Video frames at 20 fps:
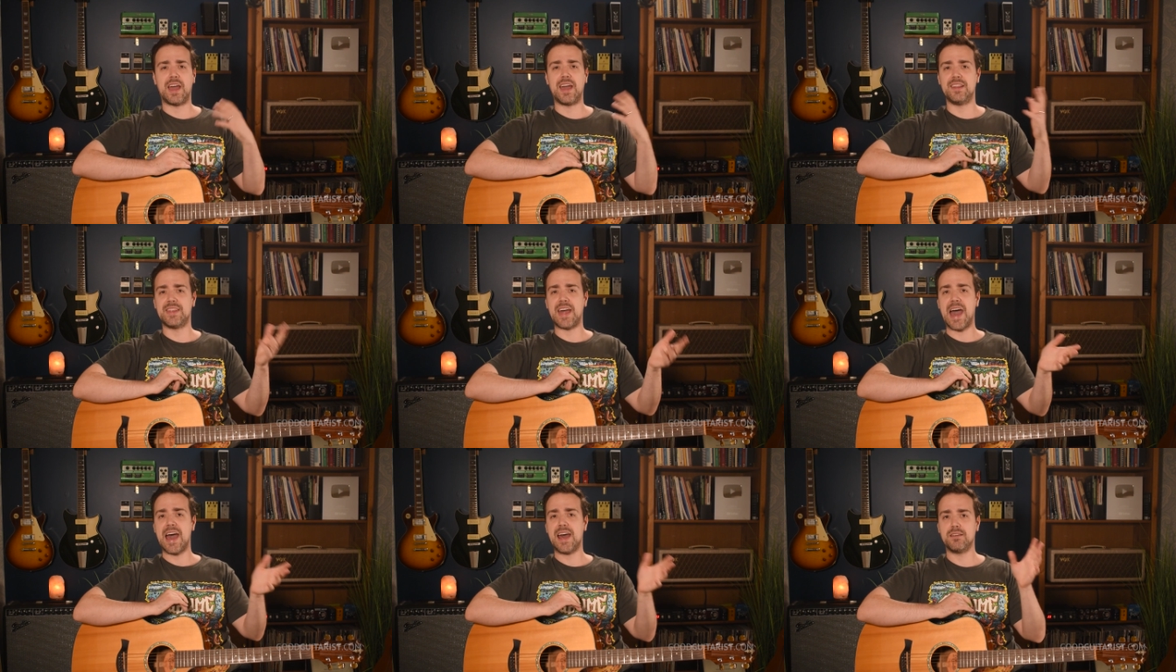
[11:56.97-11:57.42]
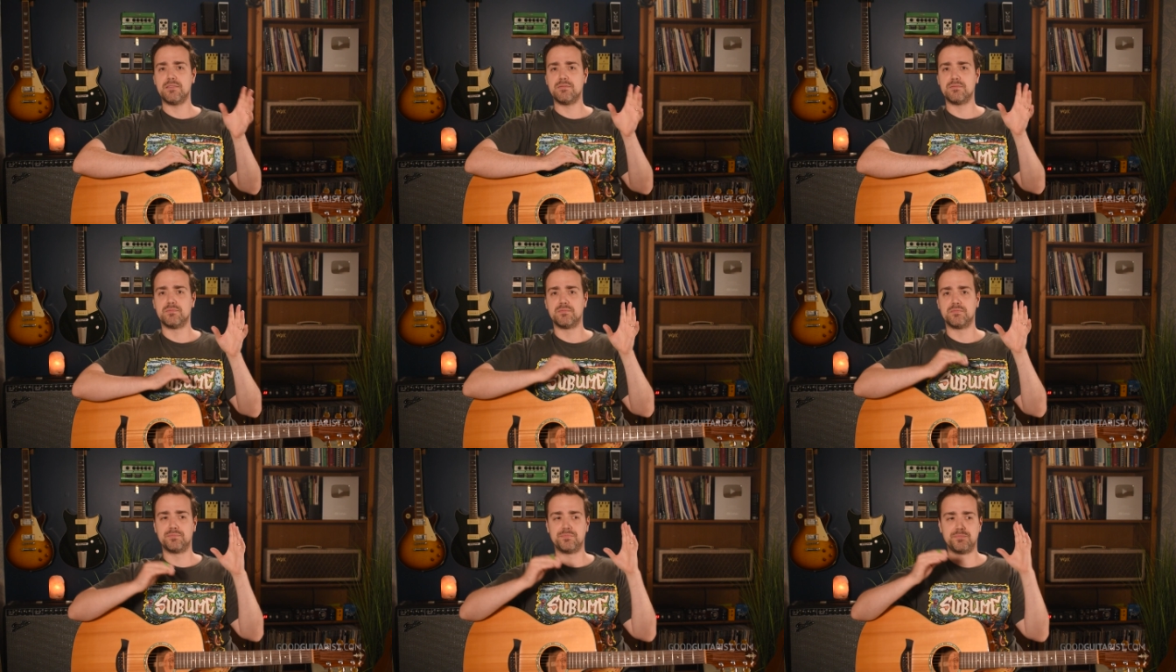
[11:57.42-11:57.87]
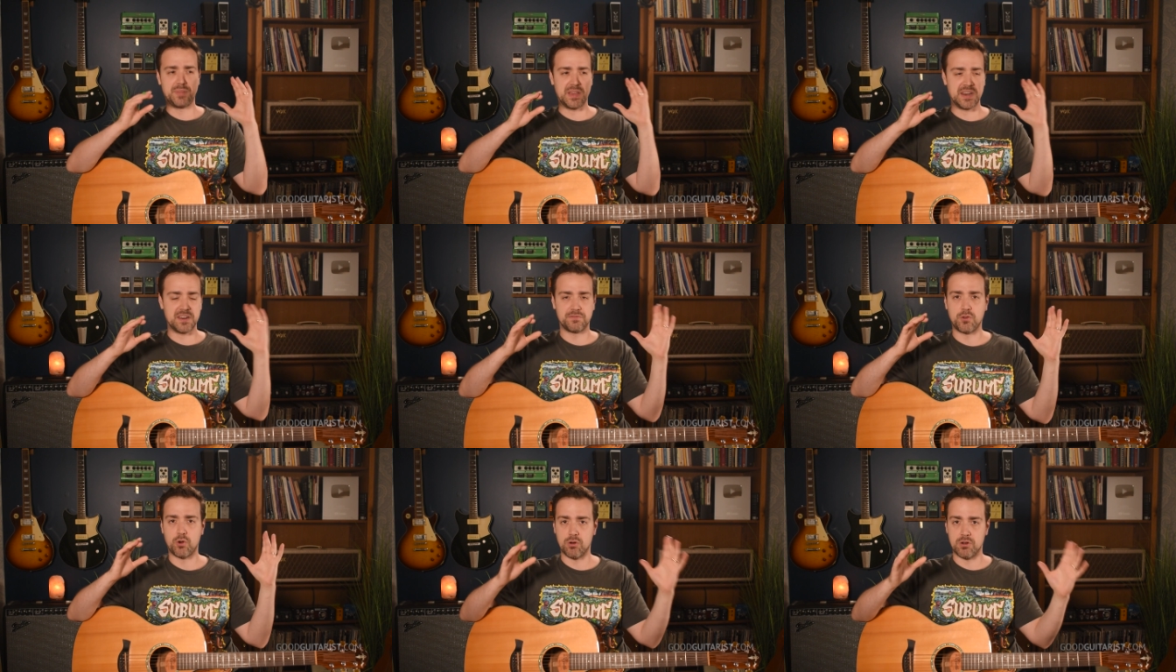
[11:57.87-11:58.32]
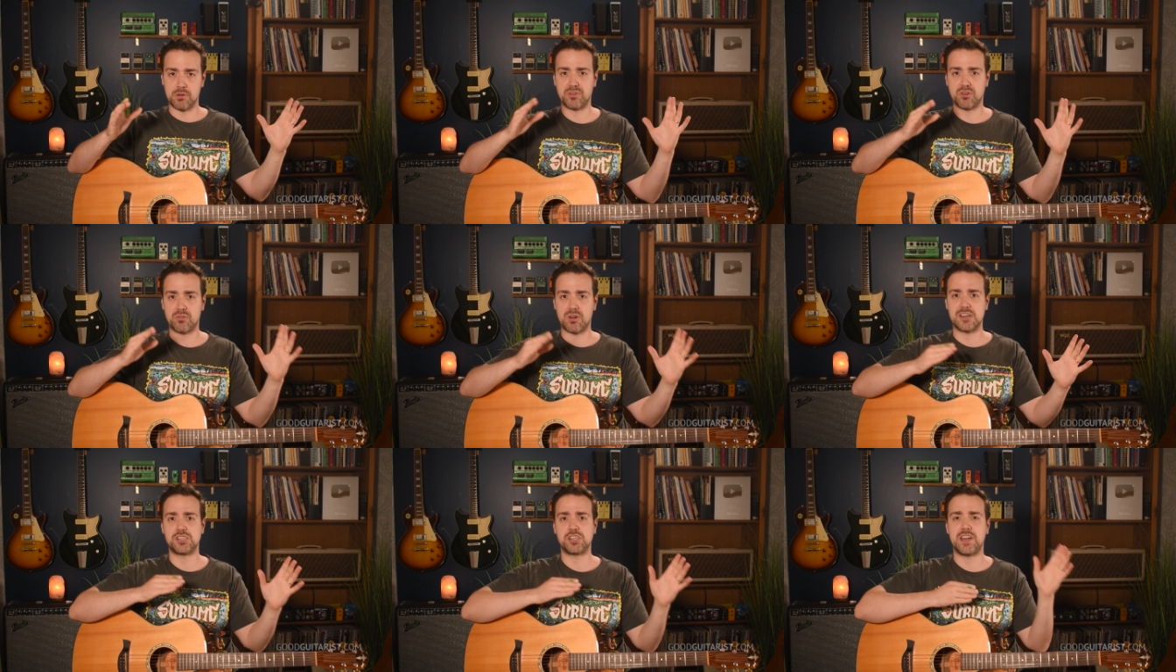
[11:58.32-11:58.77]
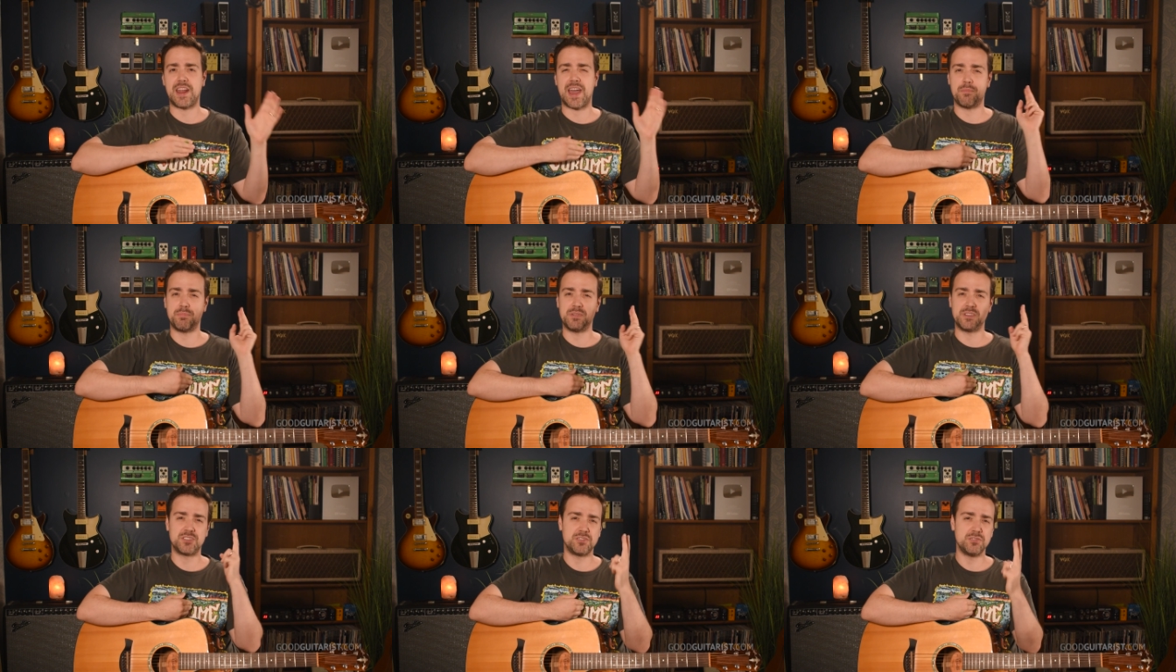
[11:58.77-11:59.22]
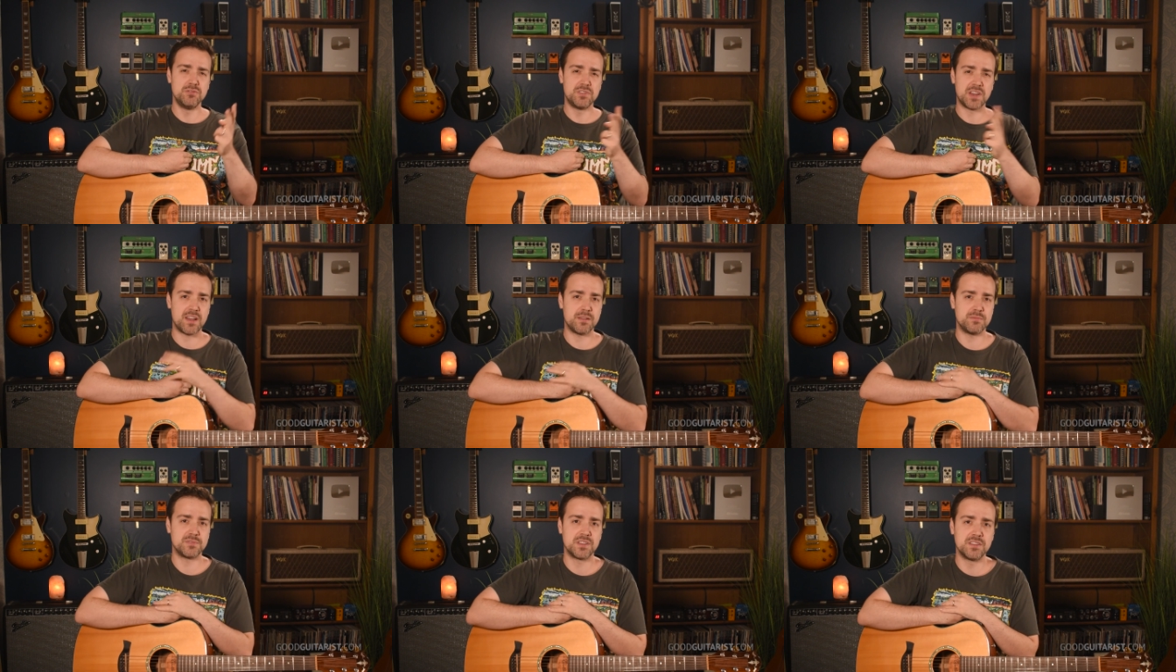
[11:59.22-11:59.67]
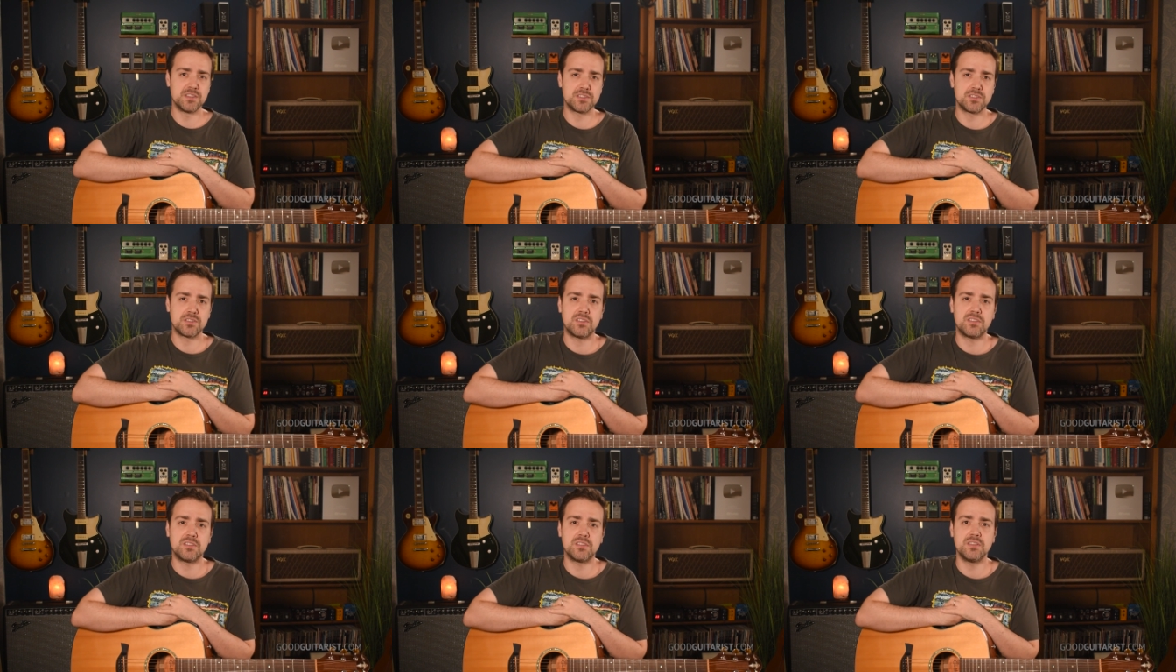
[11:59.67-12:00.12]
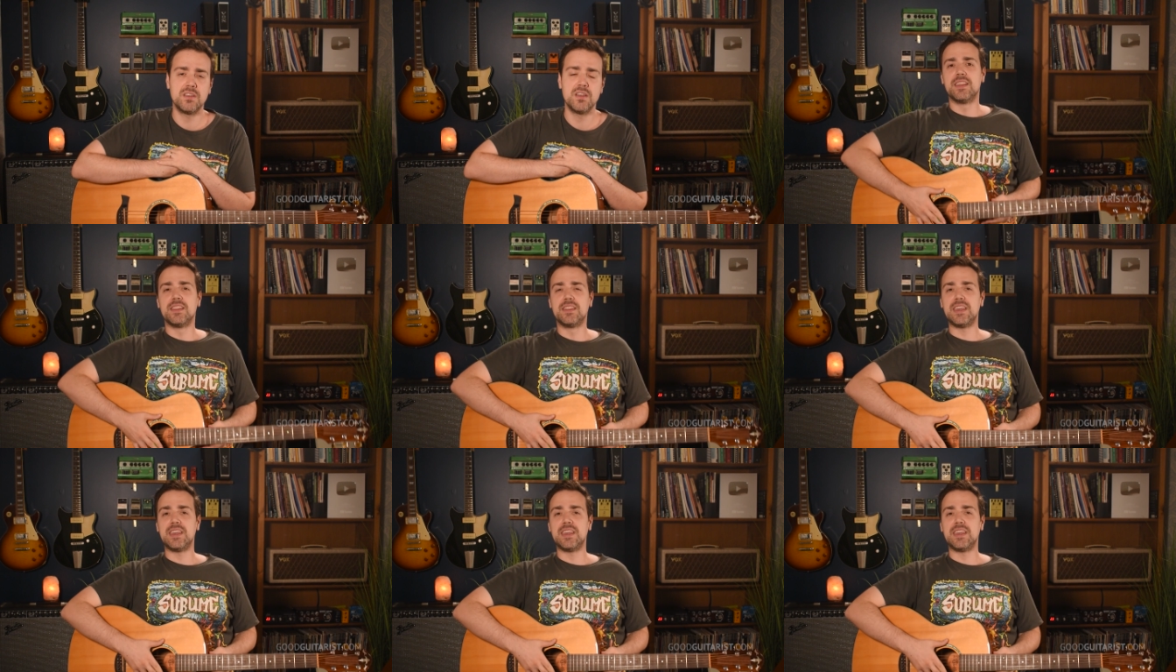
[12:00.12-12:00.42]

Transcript: And that bit of chord progression happens two times in the song.